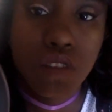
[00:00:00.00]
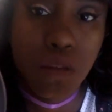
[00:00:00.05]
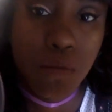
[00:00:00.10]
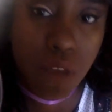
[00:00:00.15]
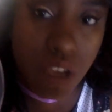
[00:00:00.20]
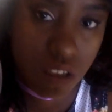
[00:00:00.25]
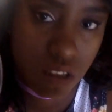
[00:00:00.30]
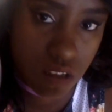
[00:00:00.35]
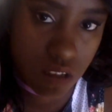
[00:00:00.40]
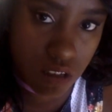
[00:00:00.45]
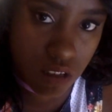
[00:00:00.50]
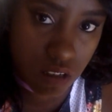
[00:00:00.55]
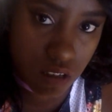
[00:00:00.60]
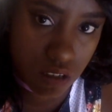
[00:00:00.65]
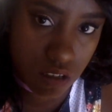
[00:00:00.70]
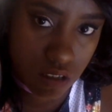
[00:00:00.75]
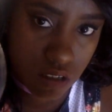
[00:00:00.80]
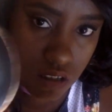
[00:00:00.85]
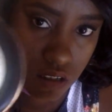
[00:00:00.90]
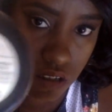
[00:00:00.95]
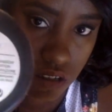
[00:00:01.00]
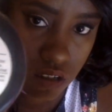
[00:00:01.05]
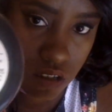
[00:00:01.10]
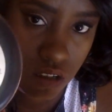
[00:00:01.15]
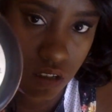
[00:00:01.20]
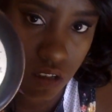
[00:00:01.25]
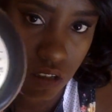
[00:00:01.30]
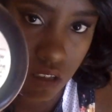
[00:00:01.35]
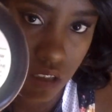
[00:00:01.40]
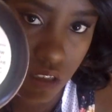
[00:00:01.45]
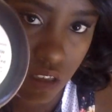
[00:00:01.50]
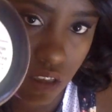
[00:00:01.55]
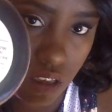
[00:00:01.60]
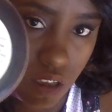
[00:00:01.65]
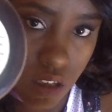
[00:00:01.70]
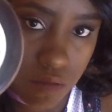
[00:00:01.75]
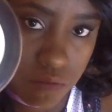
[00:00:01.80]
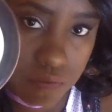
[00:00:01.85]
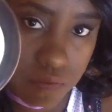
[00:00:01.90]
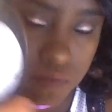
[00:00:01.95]
the back of it. Yeah.
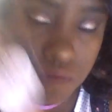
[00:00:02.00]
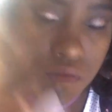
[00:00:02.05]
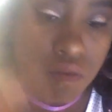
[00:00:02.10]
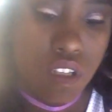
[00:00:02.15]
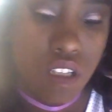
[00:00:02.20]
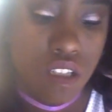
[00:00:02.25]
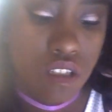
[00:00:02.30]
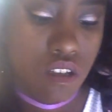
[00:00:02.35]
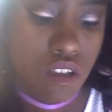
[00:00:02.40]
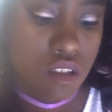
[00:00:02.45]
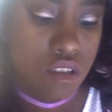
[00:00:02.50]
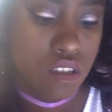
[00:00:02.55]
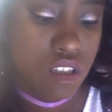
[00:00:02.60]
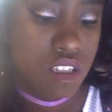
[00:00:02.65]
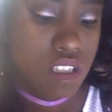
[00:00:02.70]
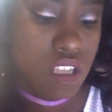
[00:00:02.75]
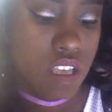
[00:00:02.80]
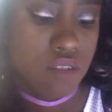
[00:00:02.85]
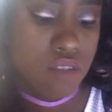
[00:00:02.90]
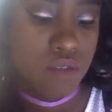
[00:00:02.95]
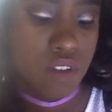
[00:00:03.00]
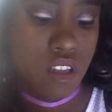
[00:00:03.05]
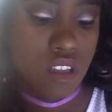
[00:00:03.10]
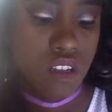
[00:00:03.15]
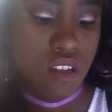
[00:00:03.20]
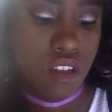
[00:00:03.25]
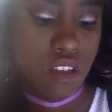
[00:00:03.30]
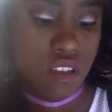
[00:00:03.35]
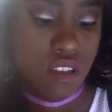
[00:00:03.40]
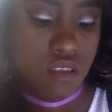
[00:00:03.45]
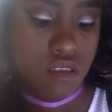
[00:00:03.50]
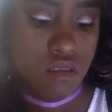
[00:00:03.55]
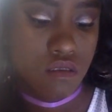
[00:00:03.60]
So this like really not.